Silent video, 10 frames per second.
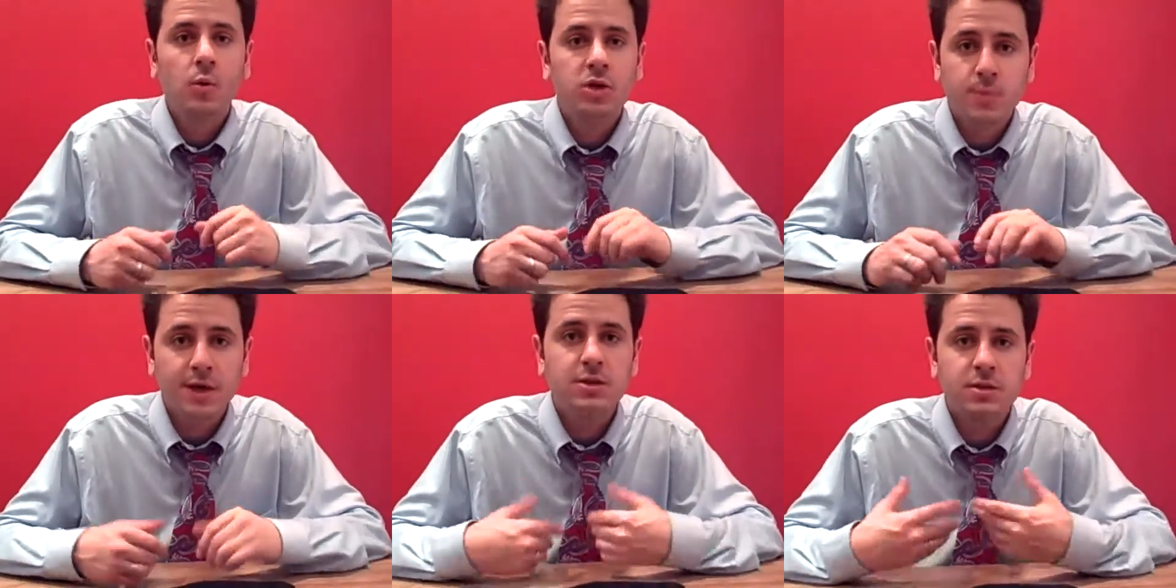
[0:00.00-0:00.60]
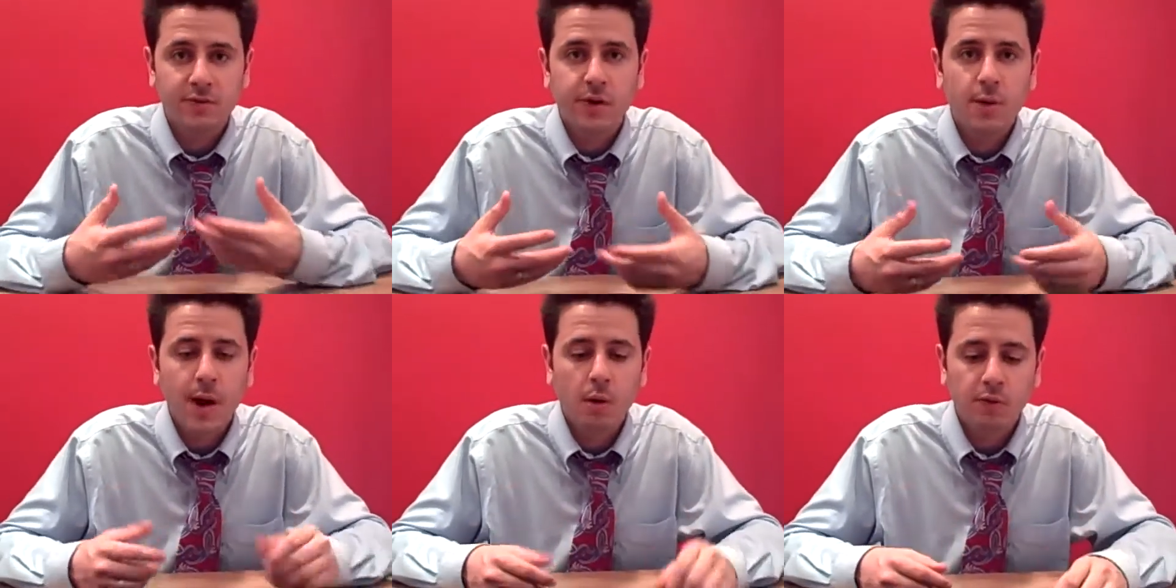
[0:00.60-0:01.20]
which makes this a
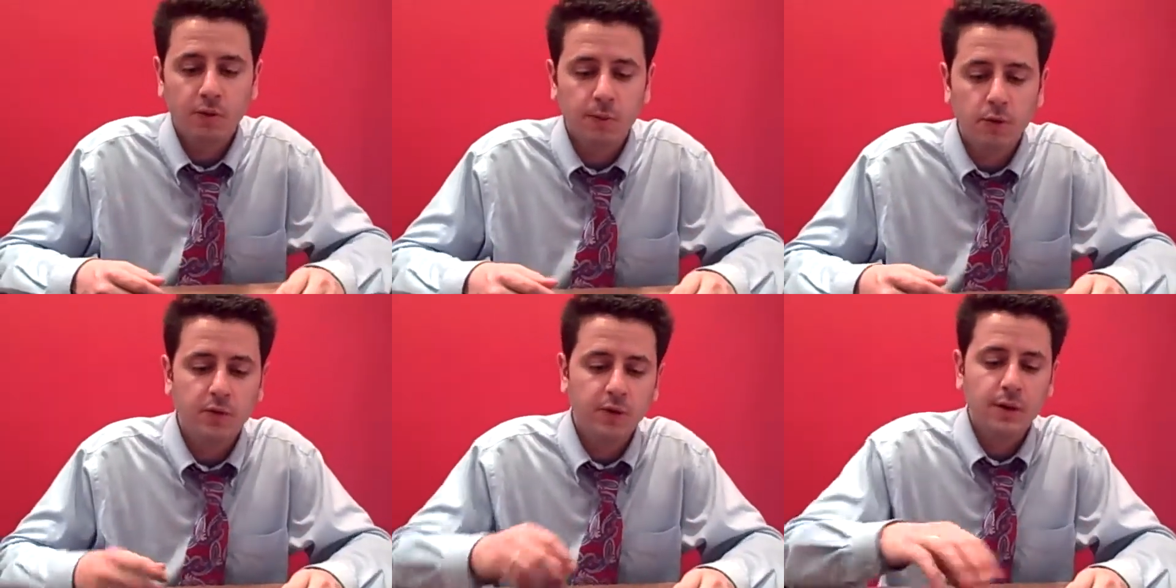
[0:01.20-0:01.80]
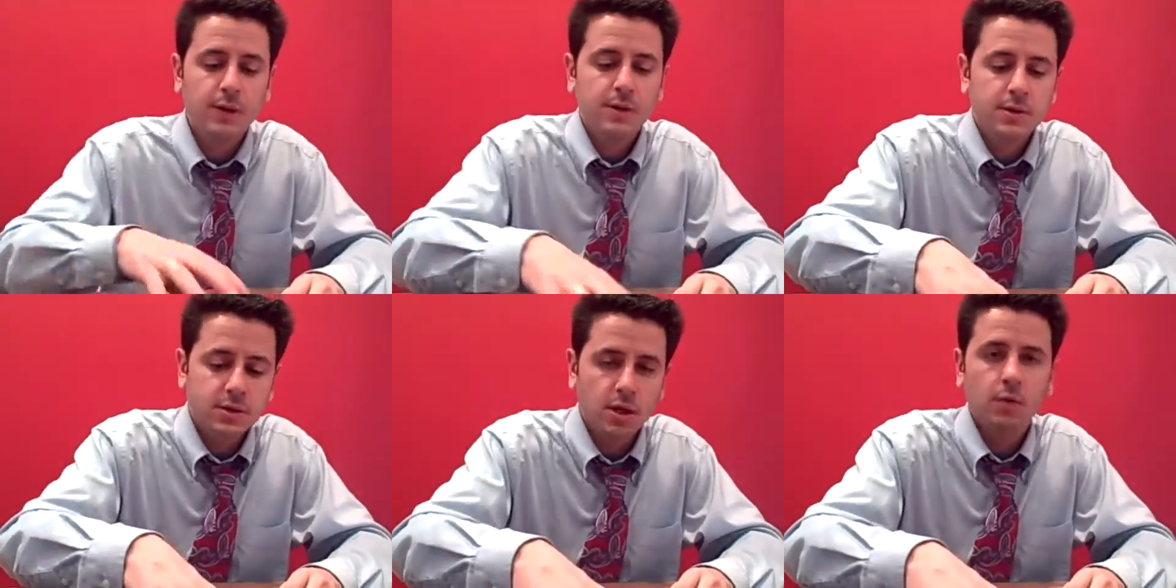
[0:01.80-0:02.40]
very powerful move.
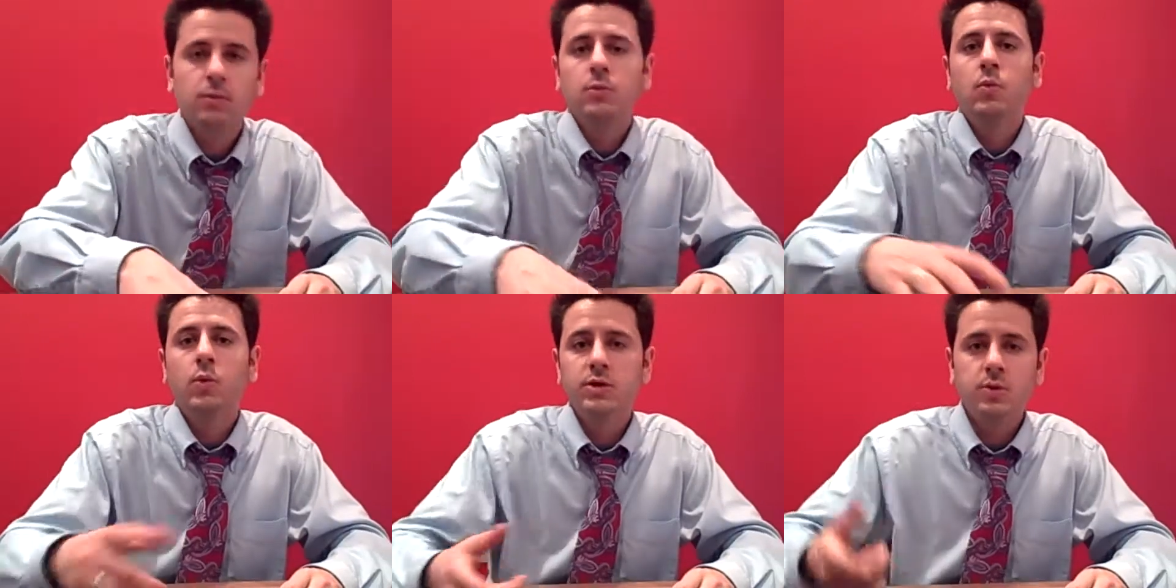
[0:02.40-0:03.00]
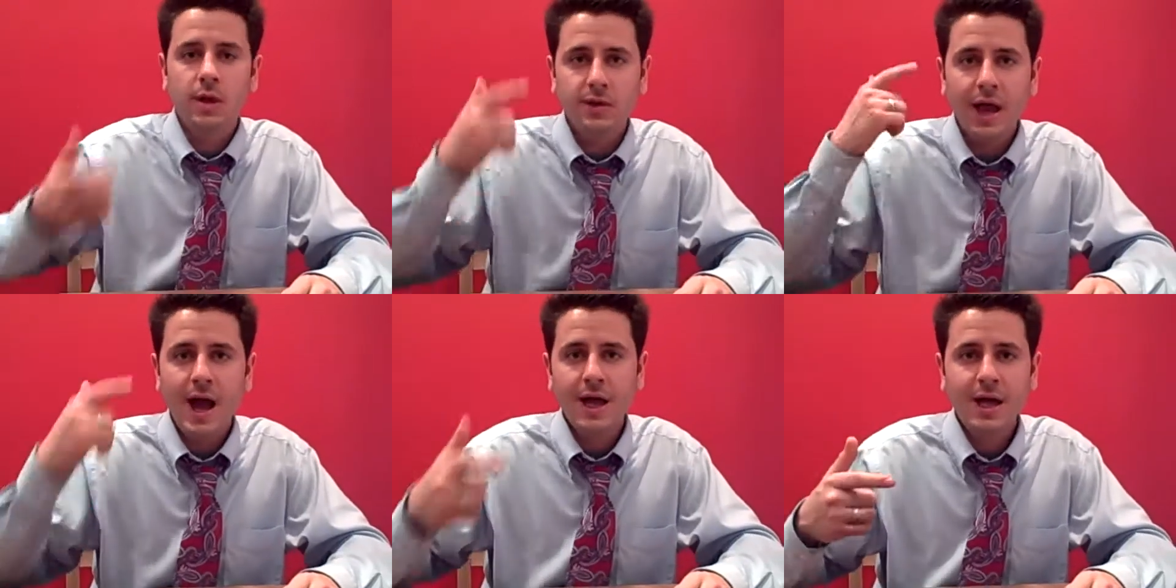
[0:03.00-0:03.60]
So once you get
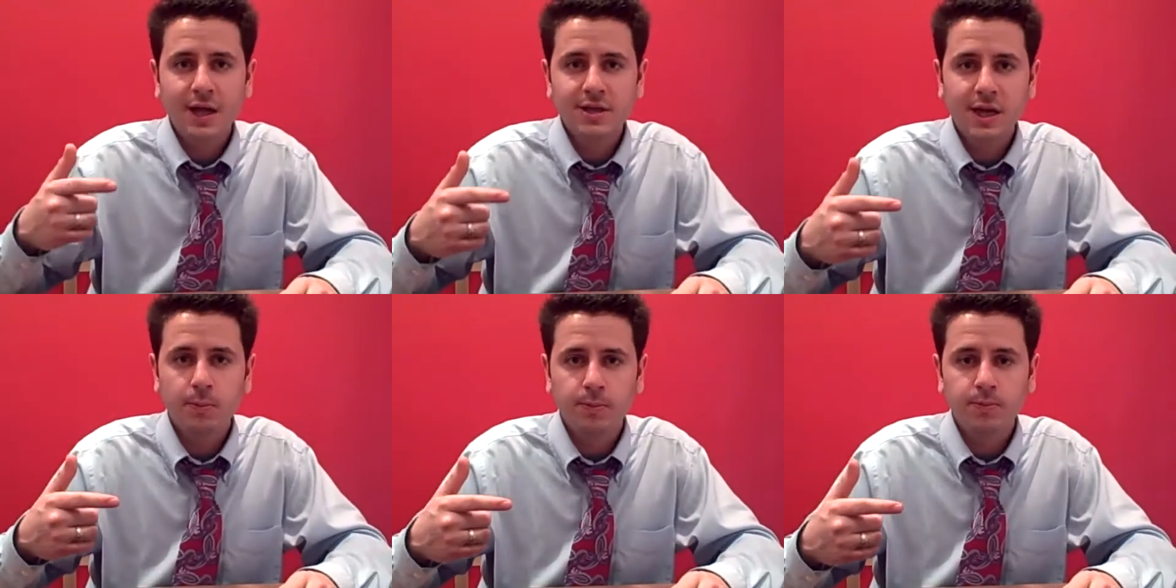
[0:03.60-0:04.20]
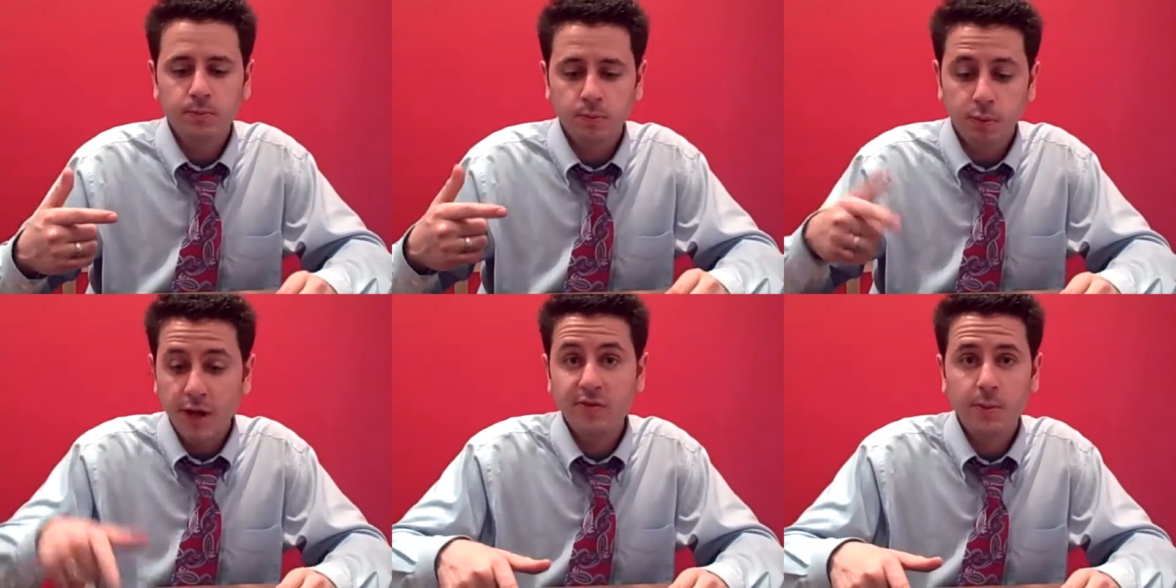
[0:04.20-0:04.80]
that eye contact
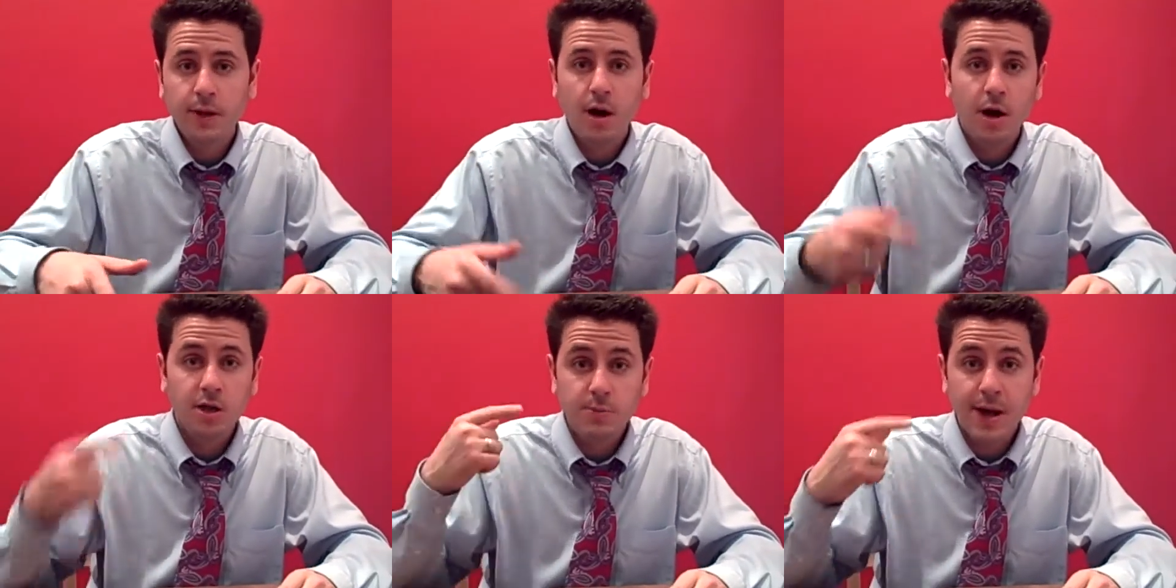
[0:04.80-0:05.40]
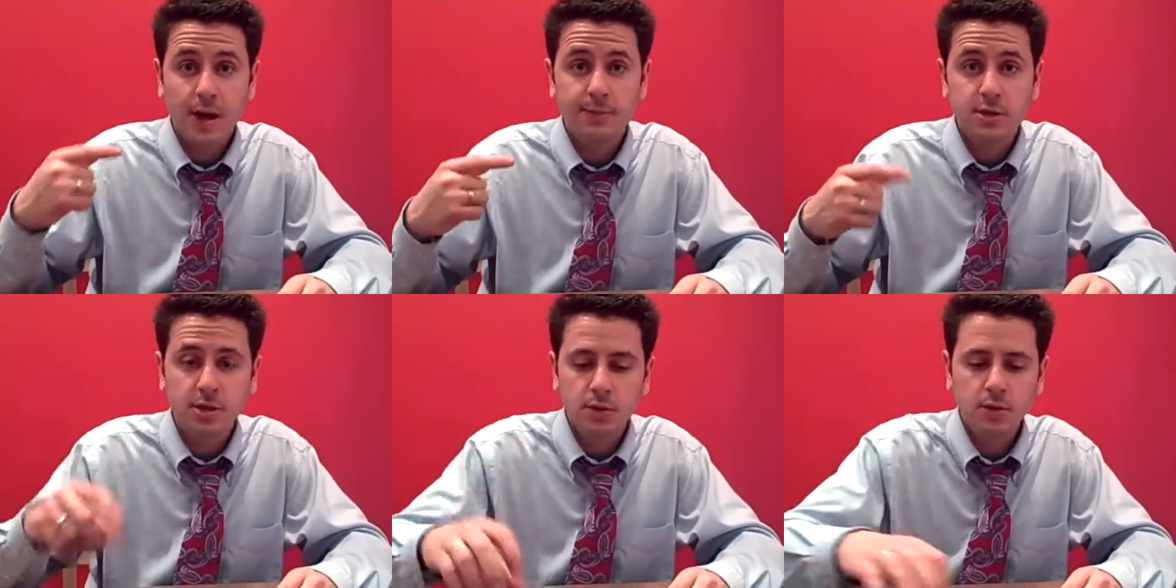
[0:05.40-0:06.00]
break from the cards back up
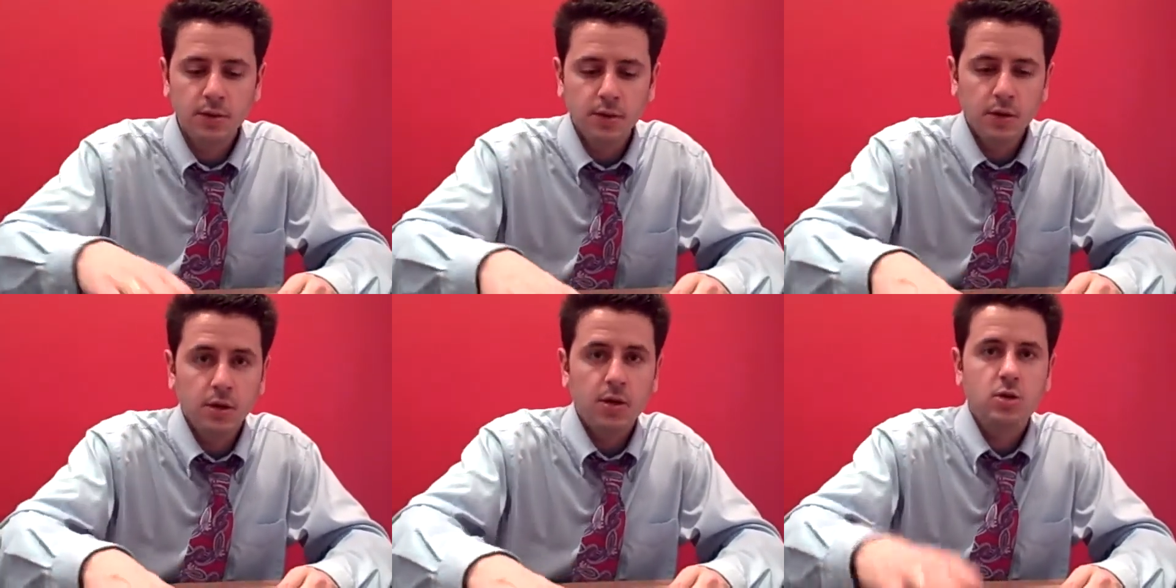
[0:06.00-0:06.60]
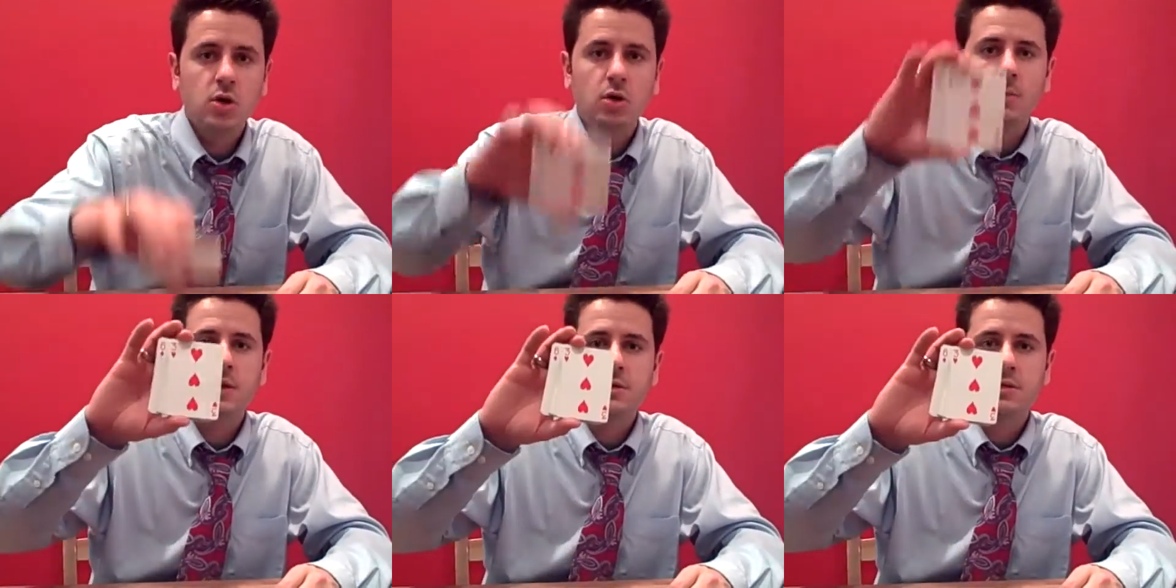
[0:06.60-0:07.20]
to you, you show
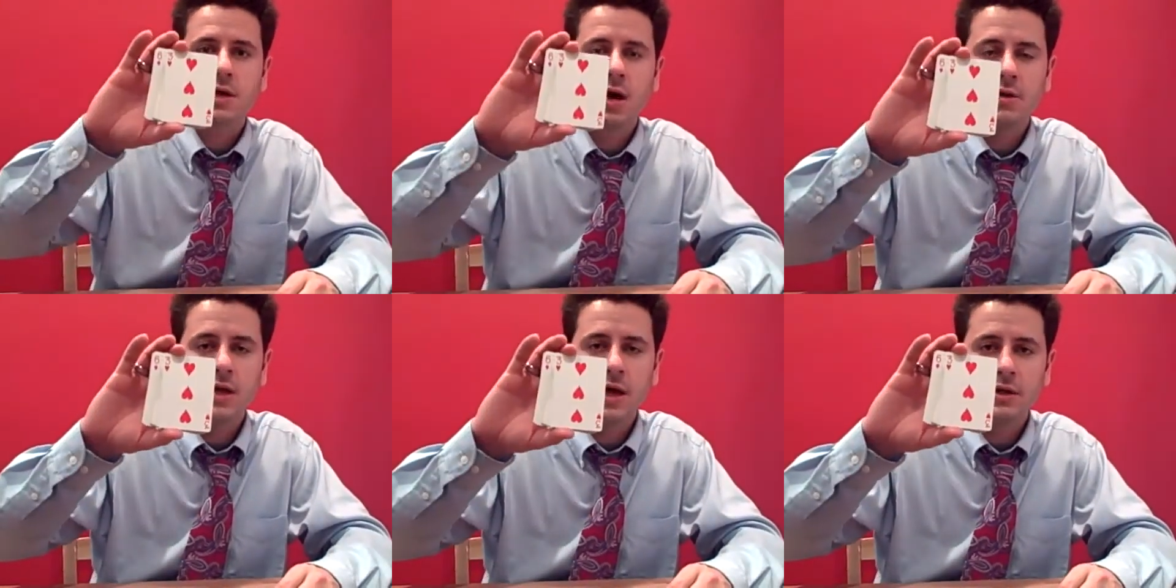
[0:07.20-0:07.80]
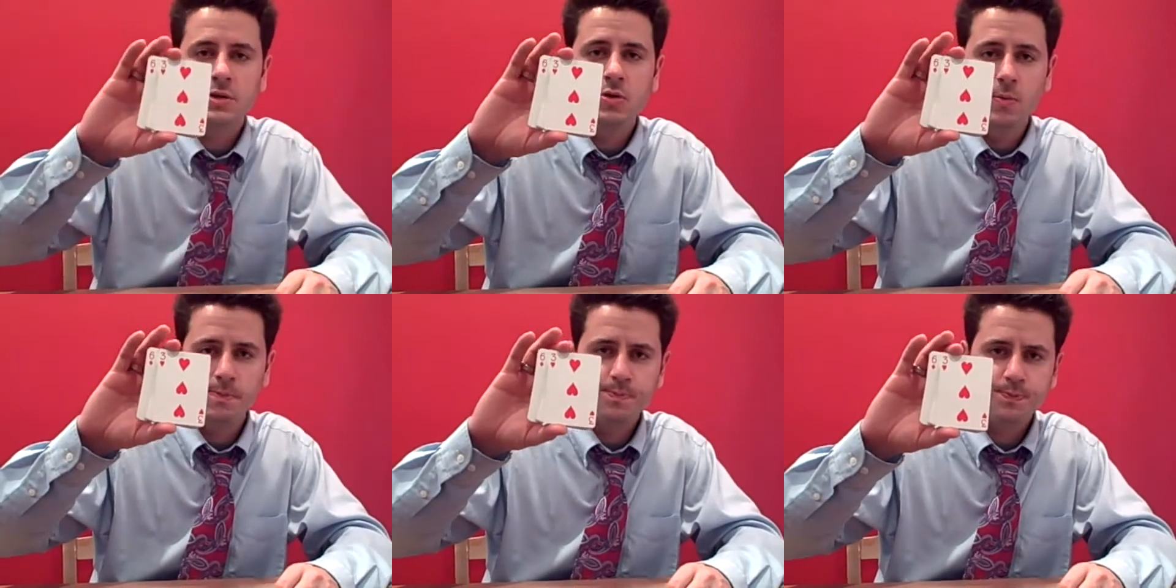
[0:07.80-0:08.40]
them this is the card they cut to,